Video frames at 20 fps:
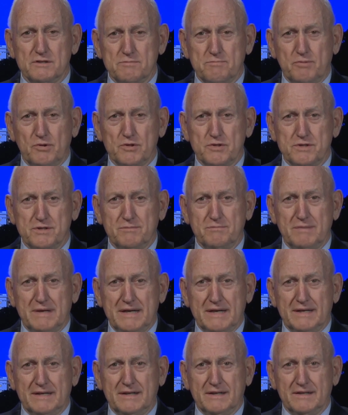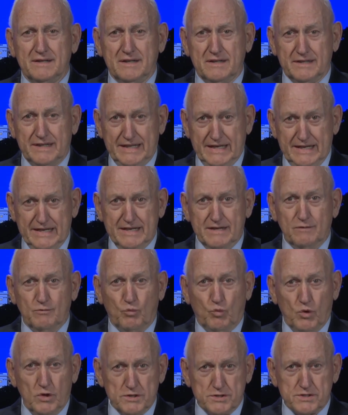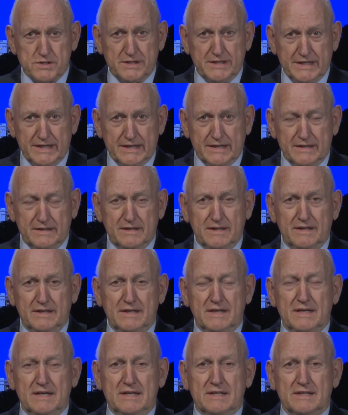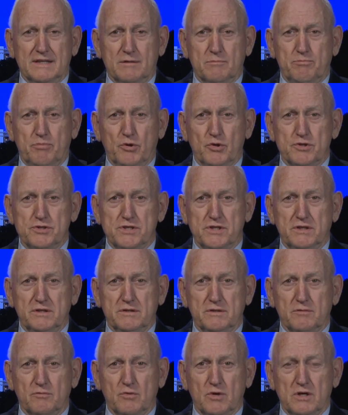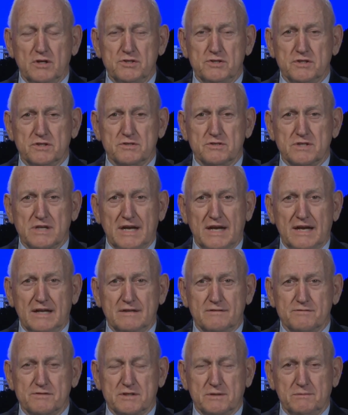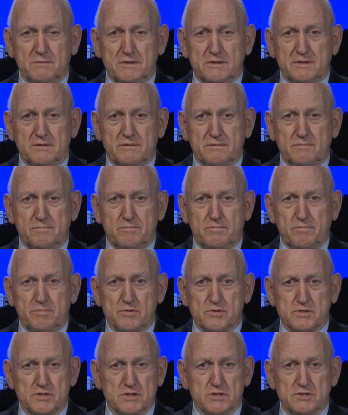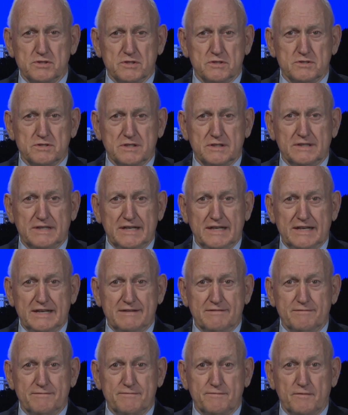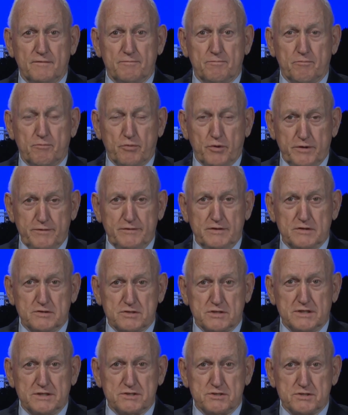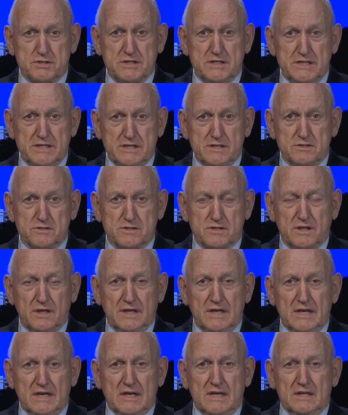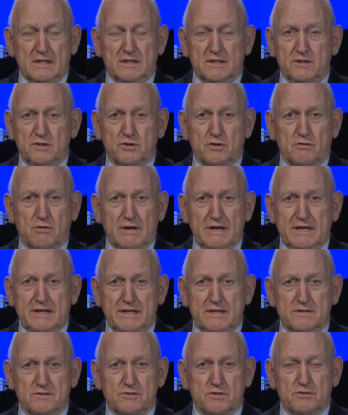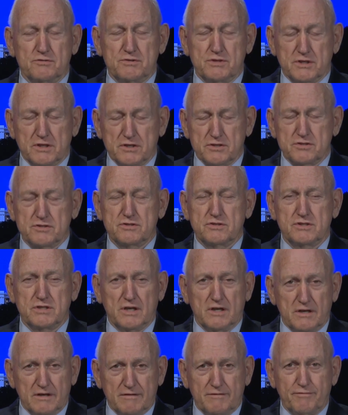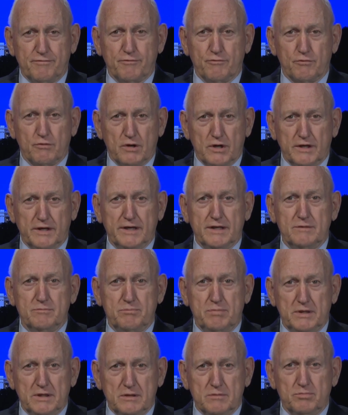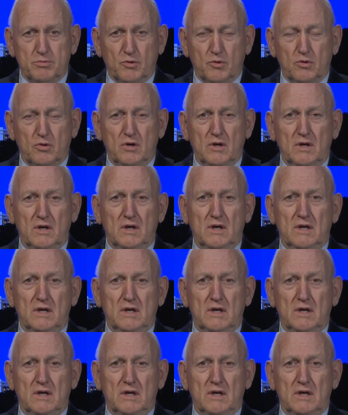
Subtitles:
is pushing back again, once again. They're pushing the Russians out of some of the positions that they have previously seized. The Ukrainians are just tough, rugged people